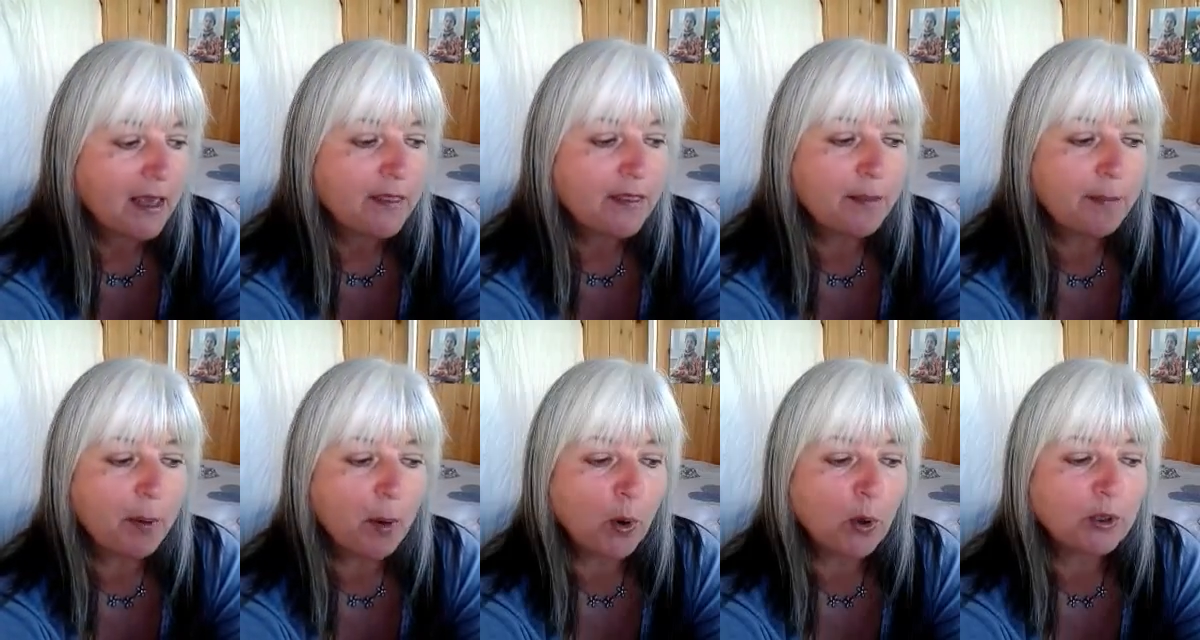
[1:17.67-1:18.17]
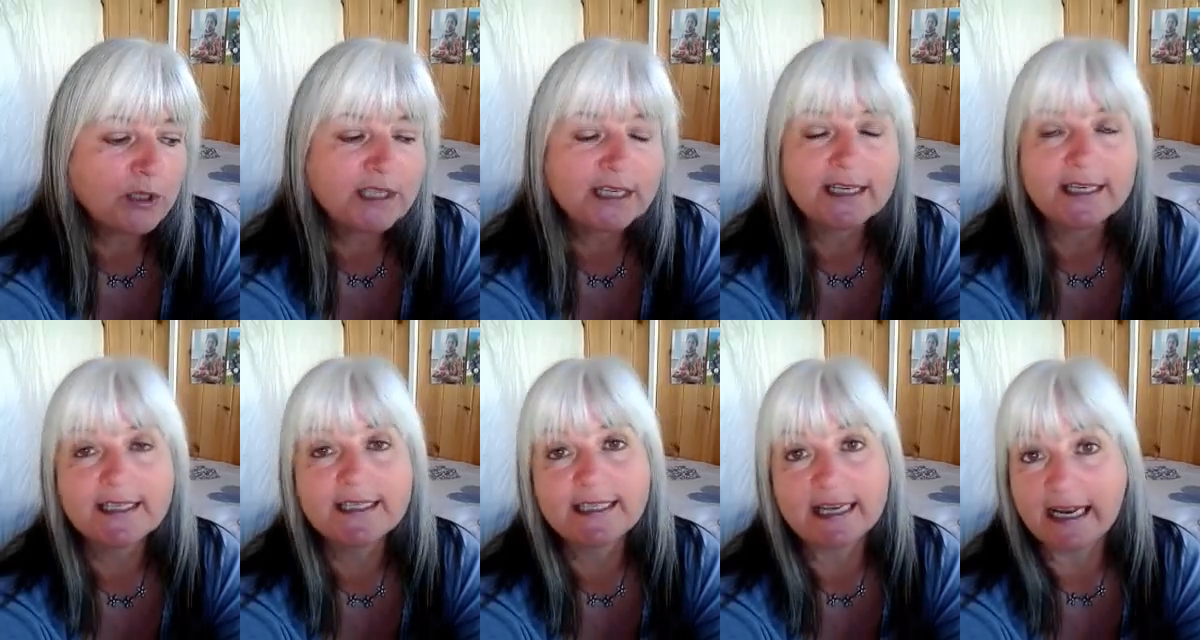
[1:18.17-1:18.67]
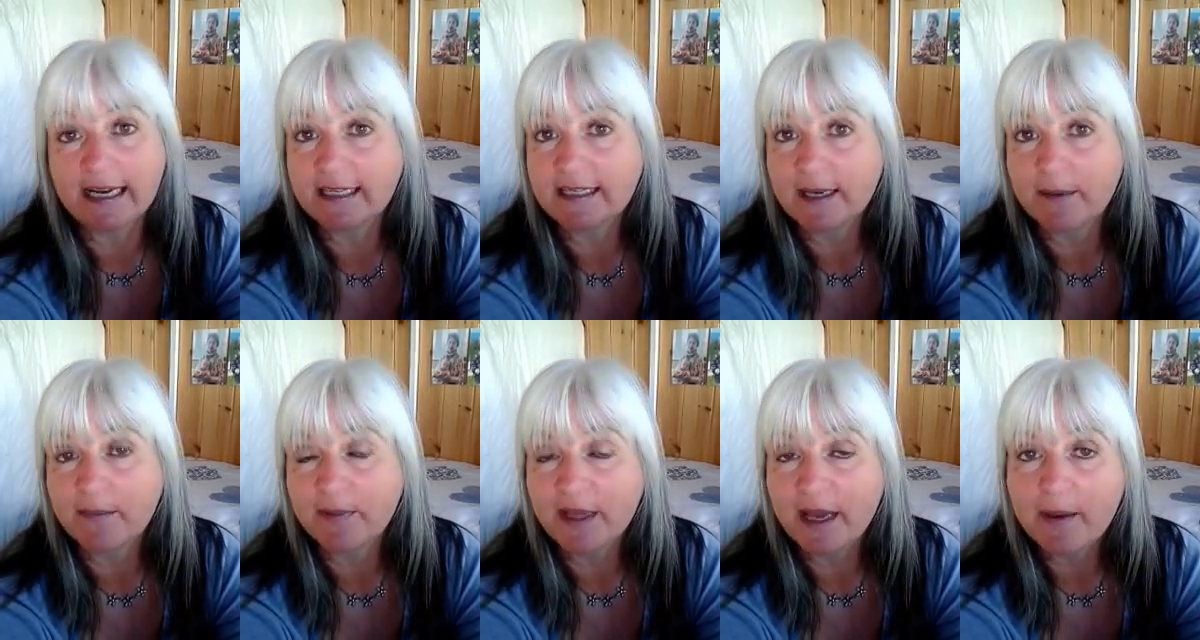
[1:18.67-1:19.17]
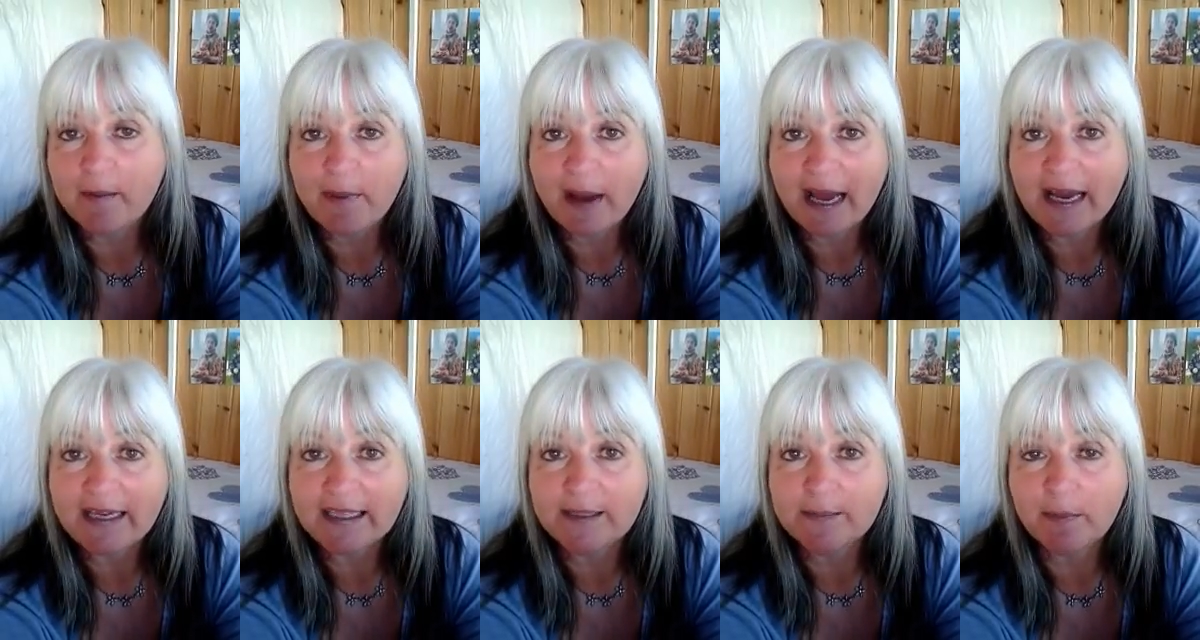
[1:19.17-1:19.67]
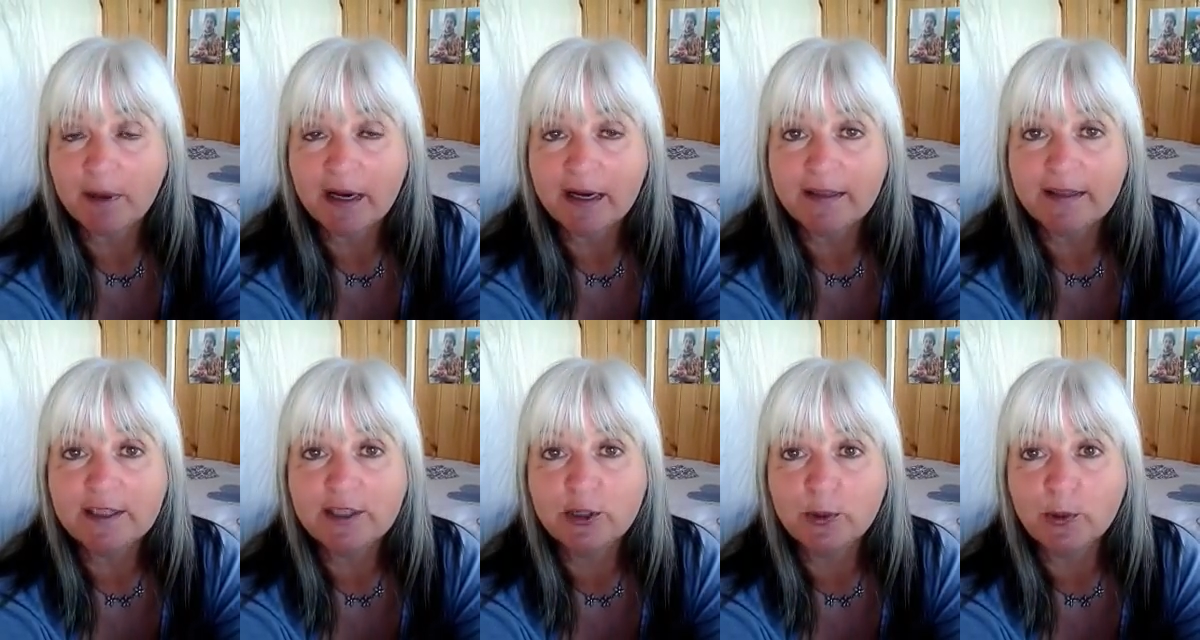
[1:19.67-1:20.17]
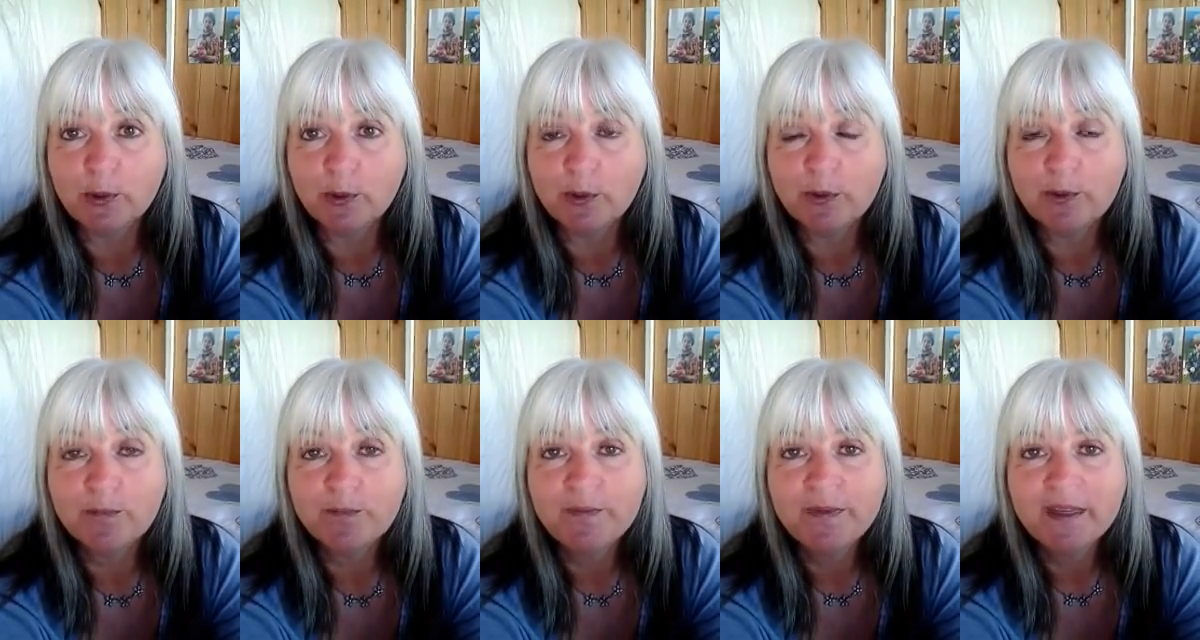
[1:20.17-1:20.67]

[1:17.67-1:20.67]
The porter stacked up their bags by the door.